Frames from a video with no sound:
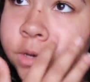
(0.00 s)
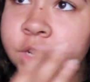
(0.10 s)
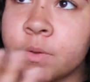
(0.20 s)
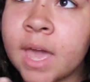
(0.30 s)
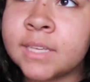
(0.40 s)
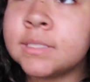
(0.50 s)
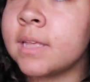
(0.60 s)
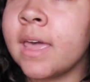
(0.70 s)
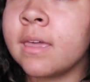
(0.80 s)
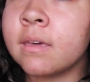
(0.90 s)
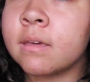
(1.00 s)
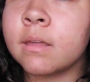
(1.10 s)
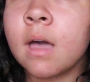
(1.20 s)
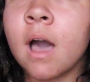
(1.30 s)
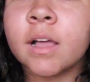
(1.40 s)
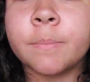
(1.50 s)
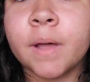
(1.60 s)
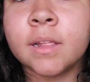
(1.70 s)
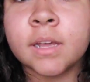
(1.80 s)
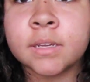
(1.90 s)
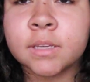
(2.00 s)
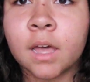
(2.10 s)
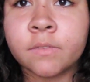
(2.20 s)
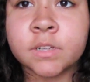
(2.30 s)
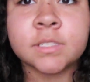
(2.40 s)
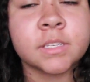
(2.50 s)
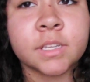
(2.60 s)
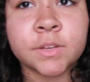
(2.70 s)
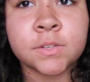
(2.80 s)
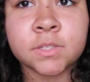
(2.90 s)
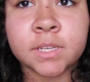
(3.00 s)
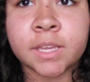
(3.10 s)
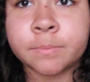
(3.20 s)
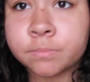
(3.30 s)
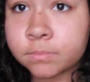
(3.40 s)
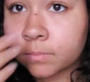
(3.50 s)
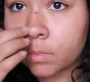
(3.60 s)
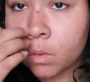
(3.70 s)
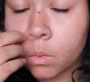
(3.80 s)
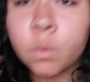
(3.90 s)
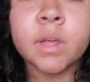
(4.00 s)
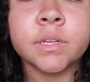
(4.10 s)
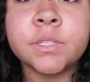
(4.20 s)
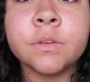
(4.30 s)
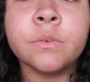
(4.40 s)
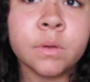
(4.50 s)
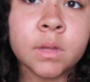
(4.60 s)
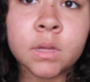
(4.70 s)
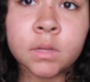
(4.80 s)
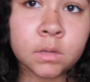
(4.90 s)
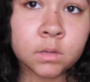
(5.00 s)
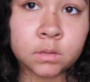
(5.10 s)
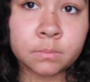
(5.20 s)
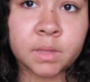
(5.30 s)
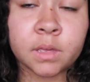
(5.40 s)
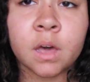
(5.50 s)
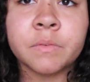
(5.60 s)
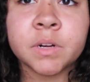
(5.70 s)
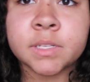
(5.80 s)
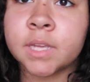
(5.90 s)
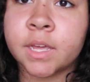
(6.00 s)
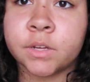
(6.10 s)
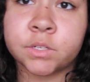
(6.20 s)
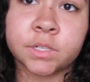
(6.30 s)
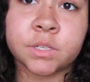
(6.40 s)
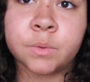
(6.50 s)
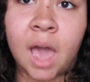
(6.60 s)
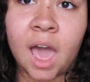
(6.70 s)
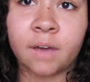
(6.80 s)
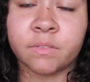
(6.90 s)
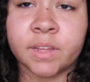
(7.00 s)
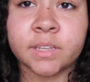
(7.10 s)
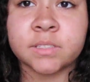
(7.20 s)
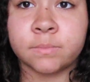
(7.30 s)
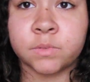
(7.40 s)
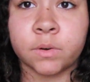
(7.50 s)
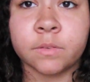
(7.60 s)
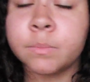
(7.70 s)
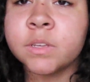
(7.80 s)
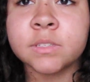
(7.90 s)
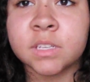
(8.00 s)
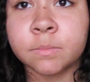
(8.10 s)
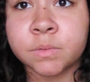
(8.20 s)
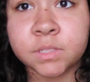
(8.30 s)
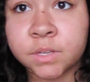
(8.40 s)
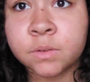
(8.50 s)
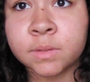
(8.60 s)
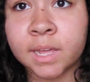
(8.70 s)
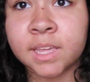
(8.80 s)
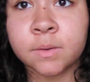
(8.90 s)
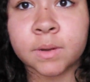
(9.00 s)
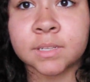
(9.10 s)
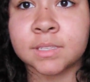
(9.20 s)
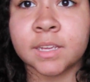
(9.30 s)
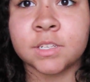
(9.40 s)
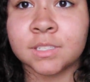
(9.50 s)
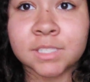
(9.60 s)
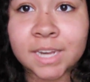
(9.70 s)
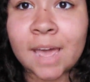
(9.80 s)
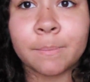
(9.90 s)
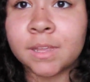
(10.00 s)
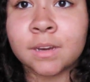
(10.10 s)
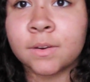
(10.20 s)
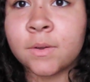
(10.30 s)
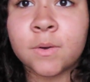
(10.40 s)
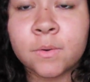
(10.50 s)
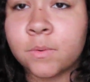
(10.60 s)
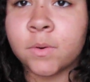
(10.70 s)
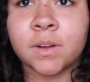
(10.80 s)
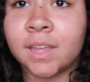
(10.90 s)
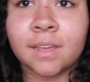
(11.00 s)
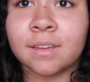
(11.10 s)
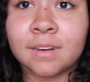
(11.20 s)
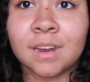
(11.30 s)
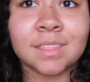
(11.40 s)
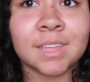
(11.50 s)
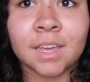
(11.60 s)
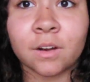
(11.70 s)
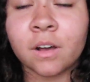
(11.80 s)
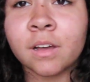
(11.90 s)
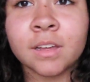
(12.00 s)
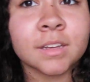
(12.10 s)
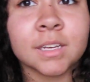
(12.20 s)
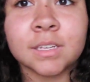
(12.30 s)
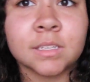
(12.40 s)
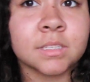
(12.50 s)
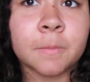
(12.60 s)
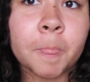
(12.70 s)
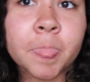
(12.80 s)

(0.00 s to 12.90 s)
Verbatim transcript: do you guys like acapella covers? Because I usually, when I do the covers, I usually do have like some sort of music, but do you like it when it's like just snapping? or like nothing at all because